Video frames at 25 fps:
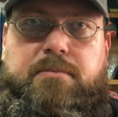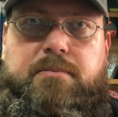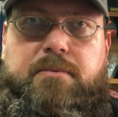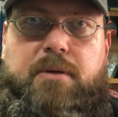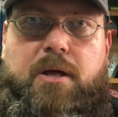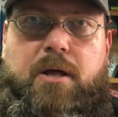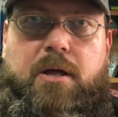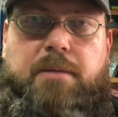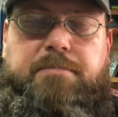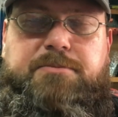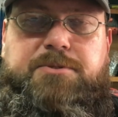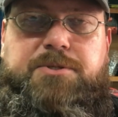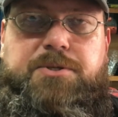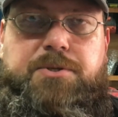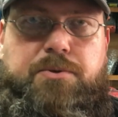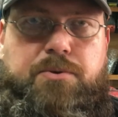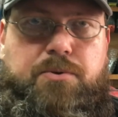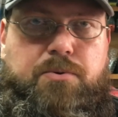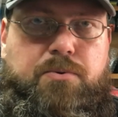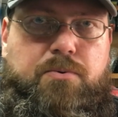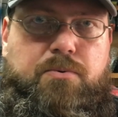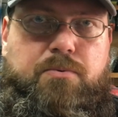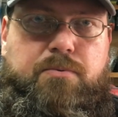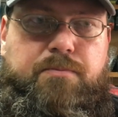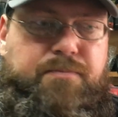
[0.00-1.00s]
up
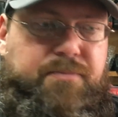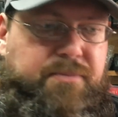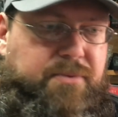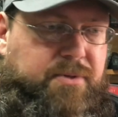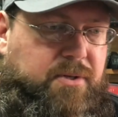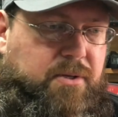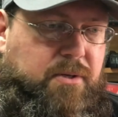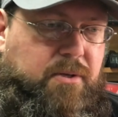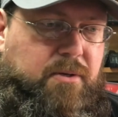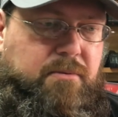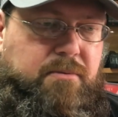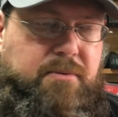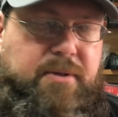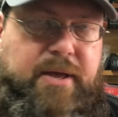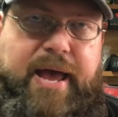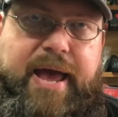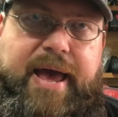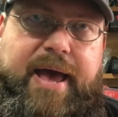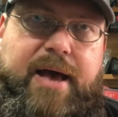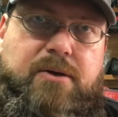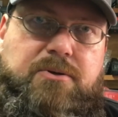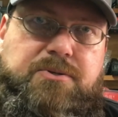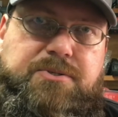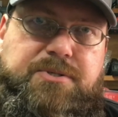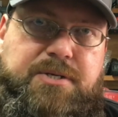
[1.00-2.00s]
to the
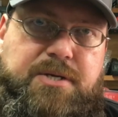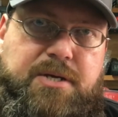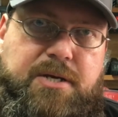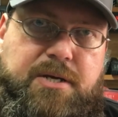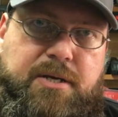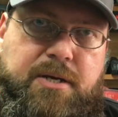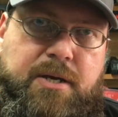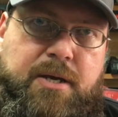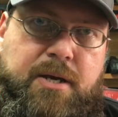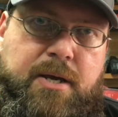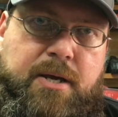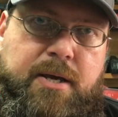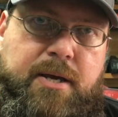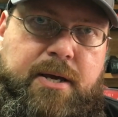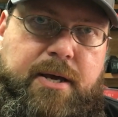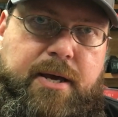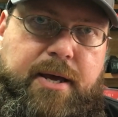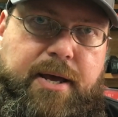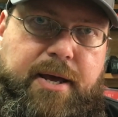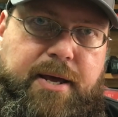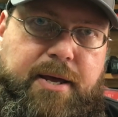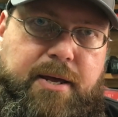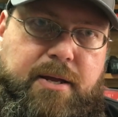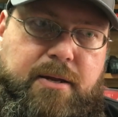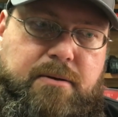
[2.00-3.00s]
housing
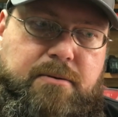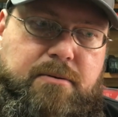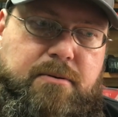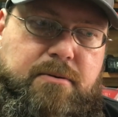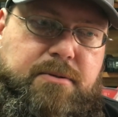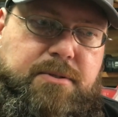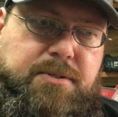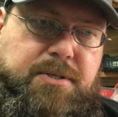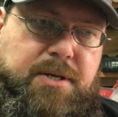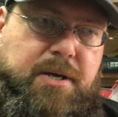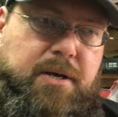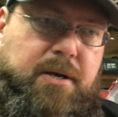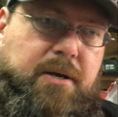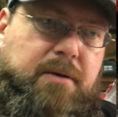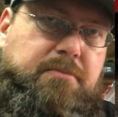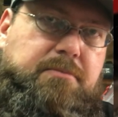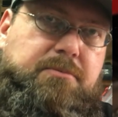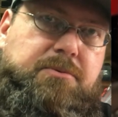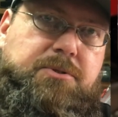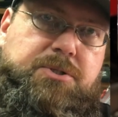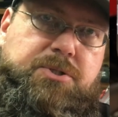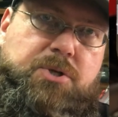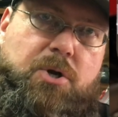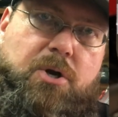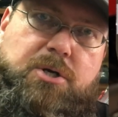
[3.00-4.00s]
and
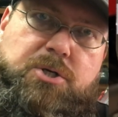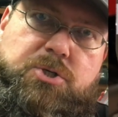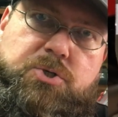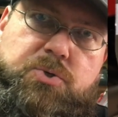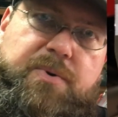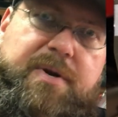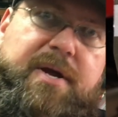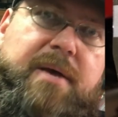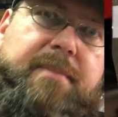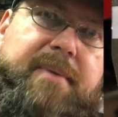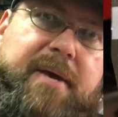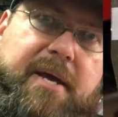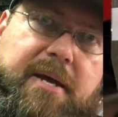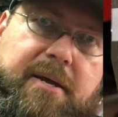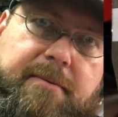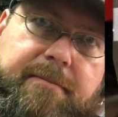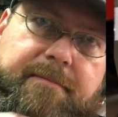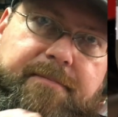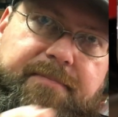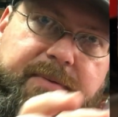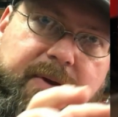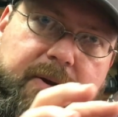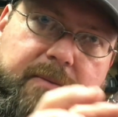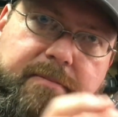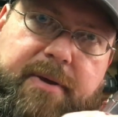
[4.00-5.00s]
start trimming
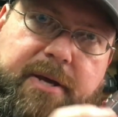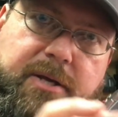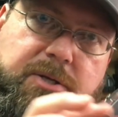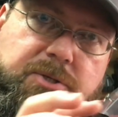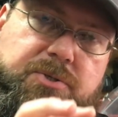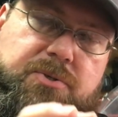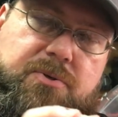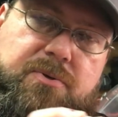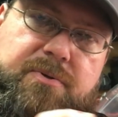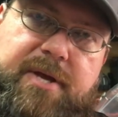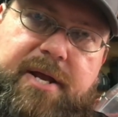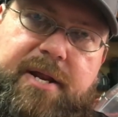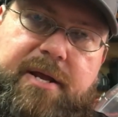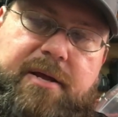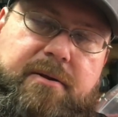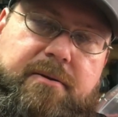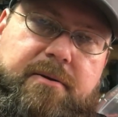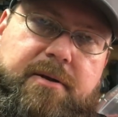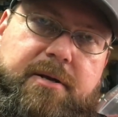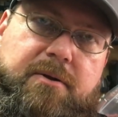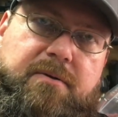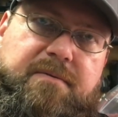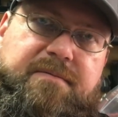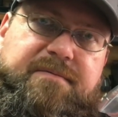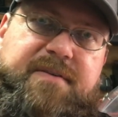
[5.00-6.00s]
and make sure that
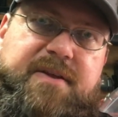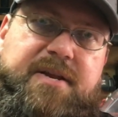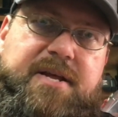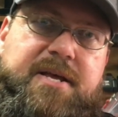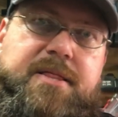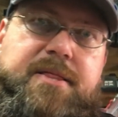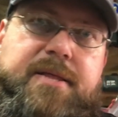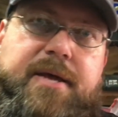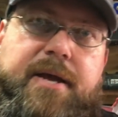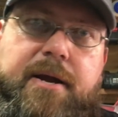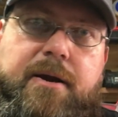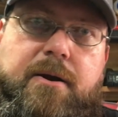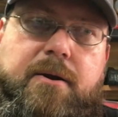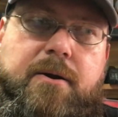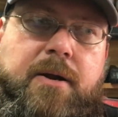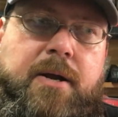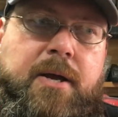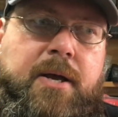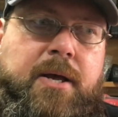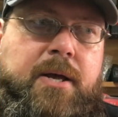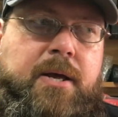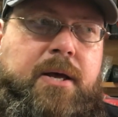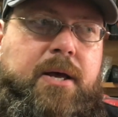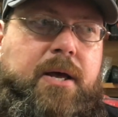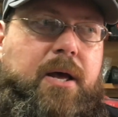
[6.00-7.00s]
it'll fit in there.
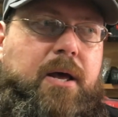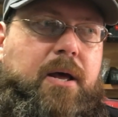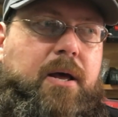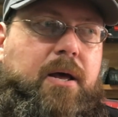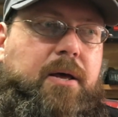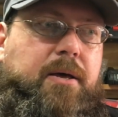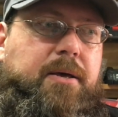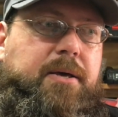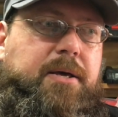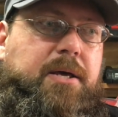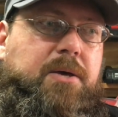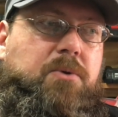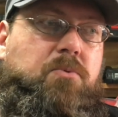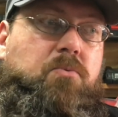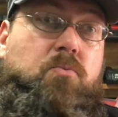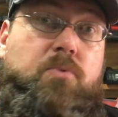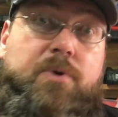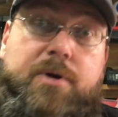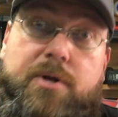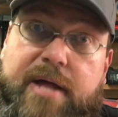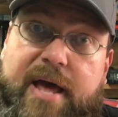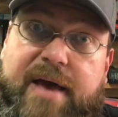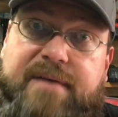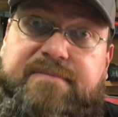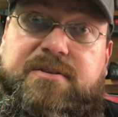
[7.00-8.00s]
It
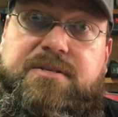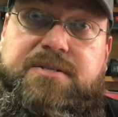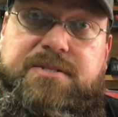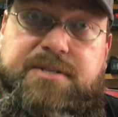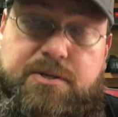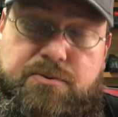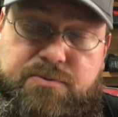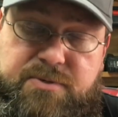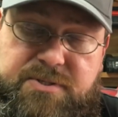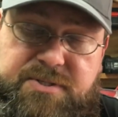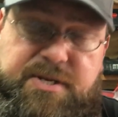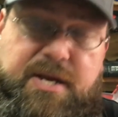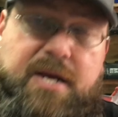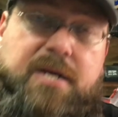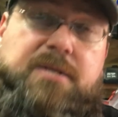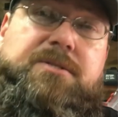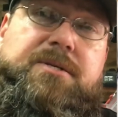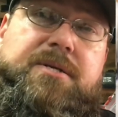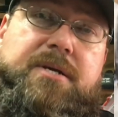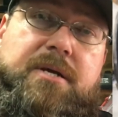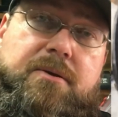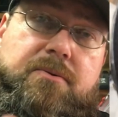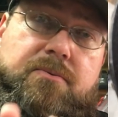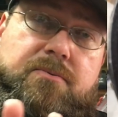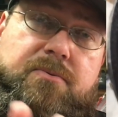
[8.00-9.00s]
will have to sit
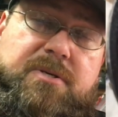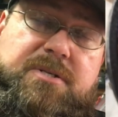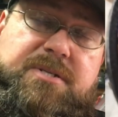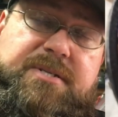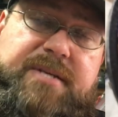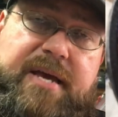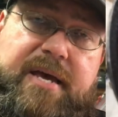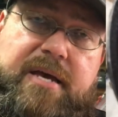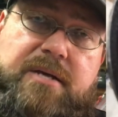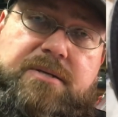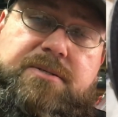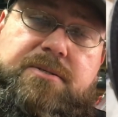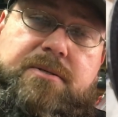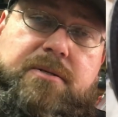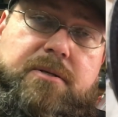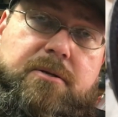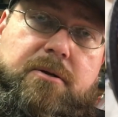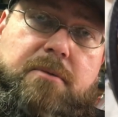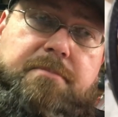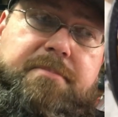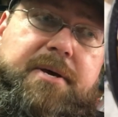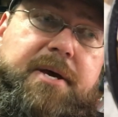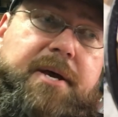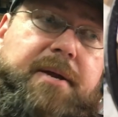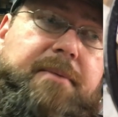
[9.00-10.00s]
recessed a
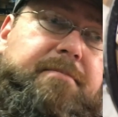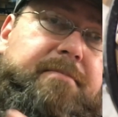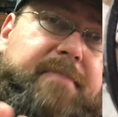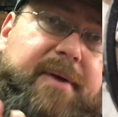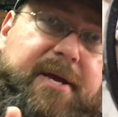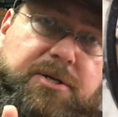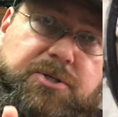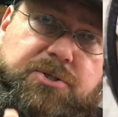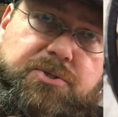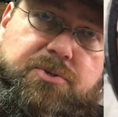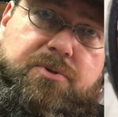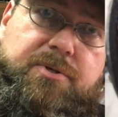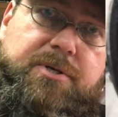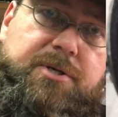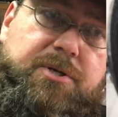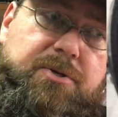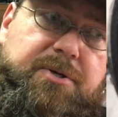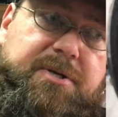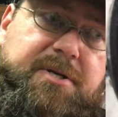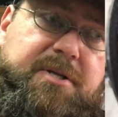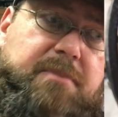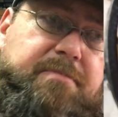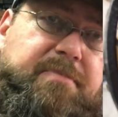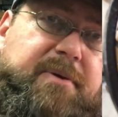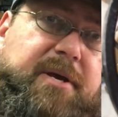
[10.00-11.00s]
little bit. Make sure that you
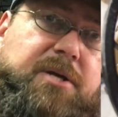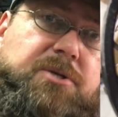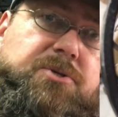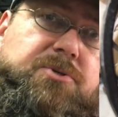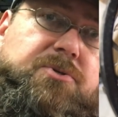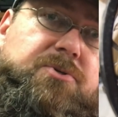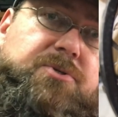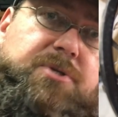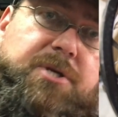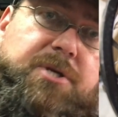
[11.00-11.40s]
look at the pictures,